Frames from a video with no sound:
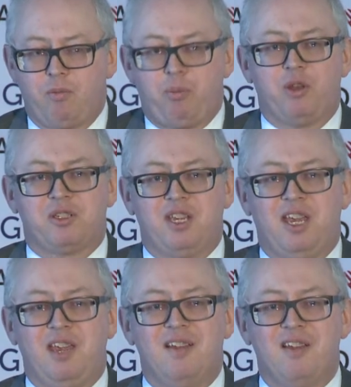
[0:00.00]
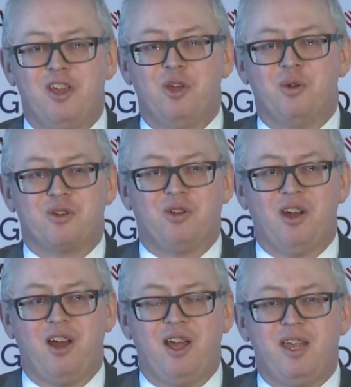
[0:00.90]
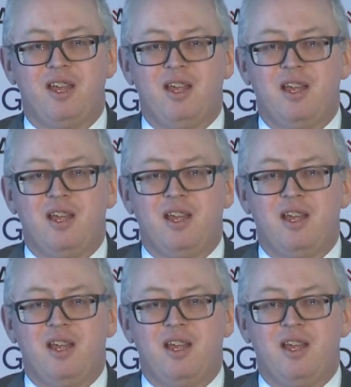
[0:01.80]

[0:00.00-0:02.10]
posse, hue and cry,